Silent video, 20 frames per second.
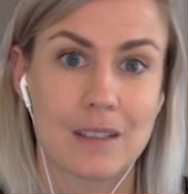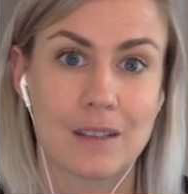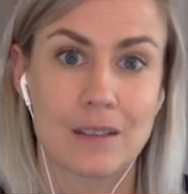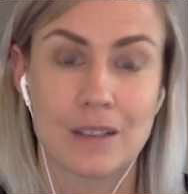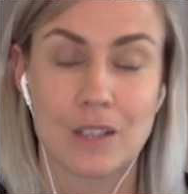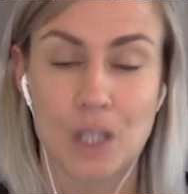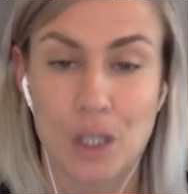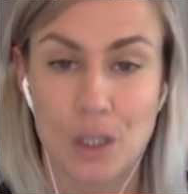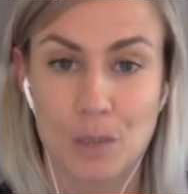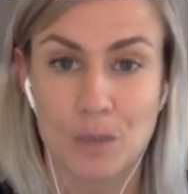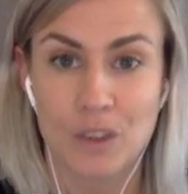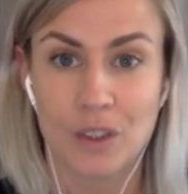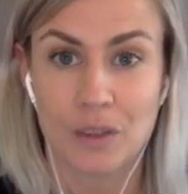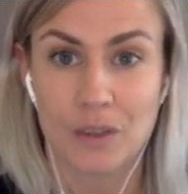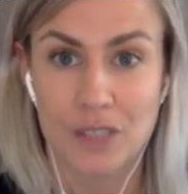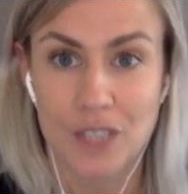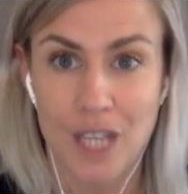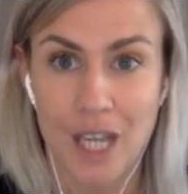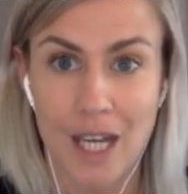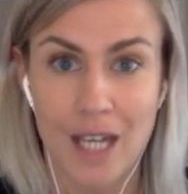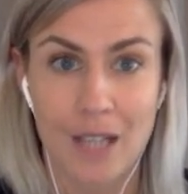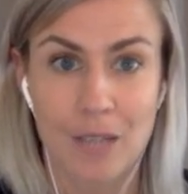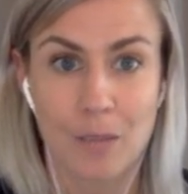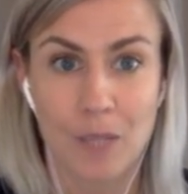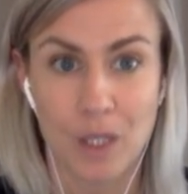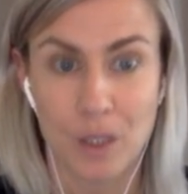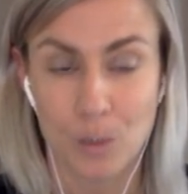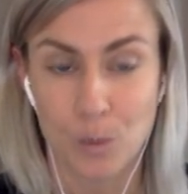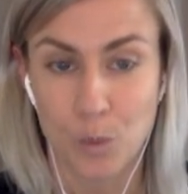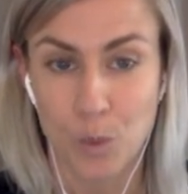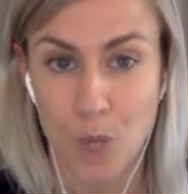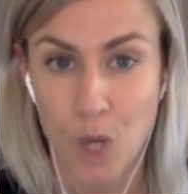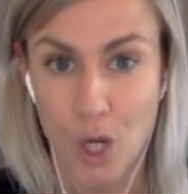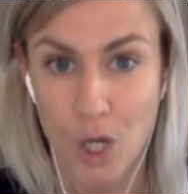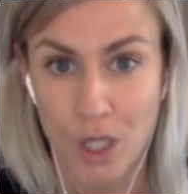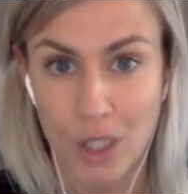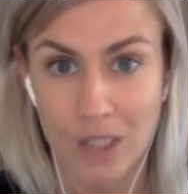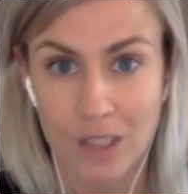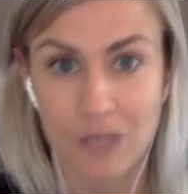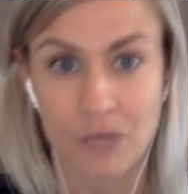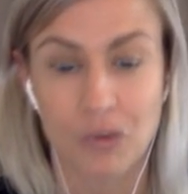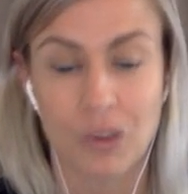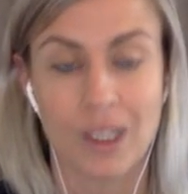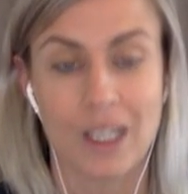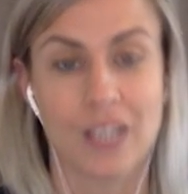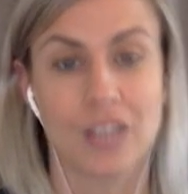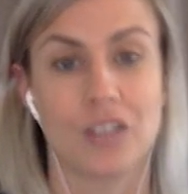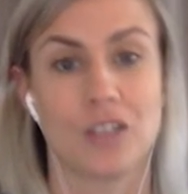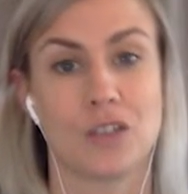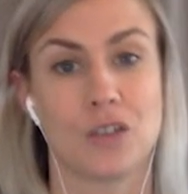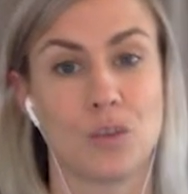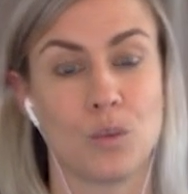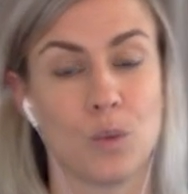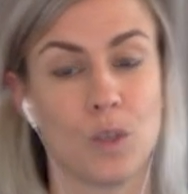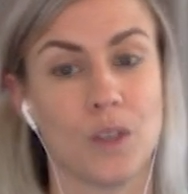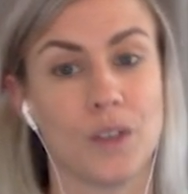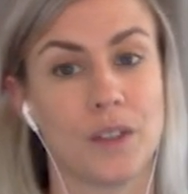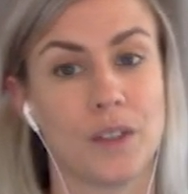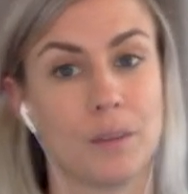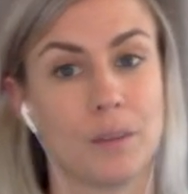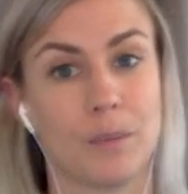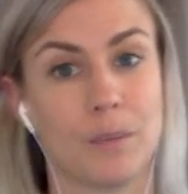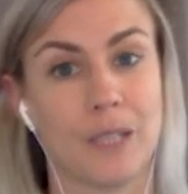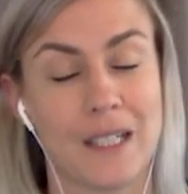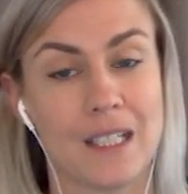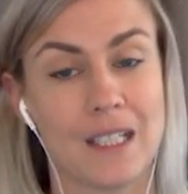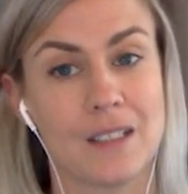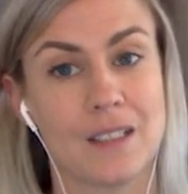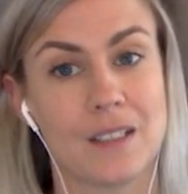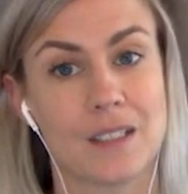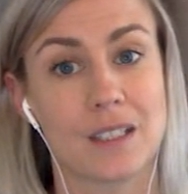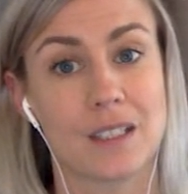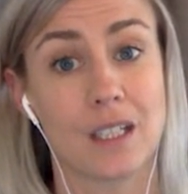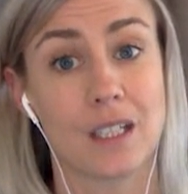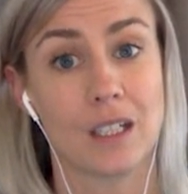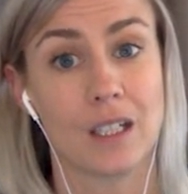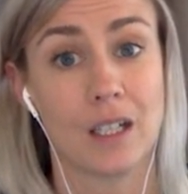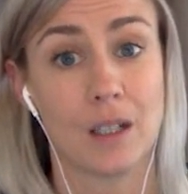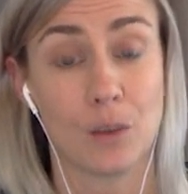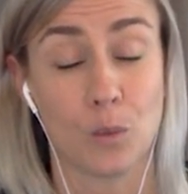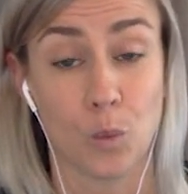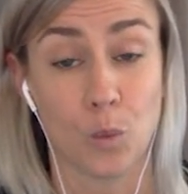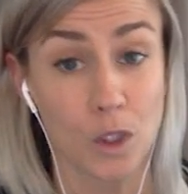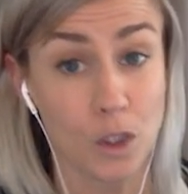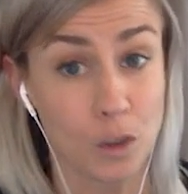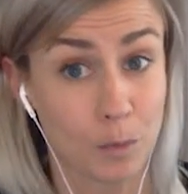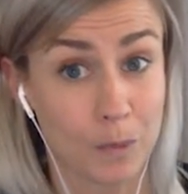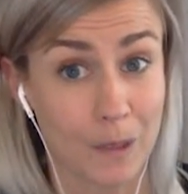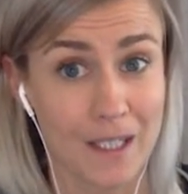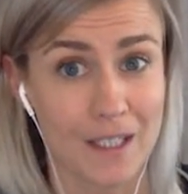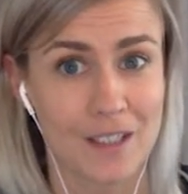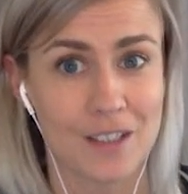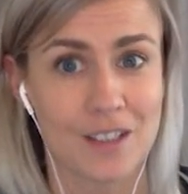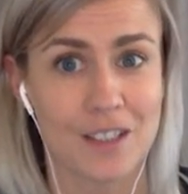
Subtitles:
terms of time and work in relation to what the players and what players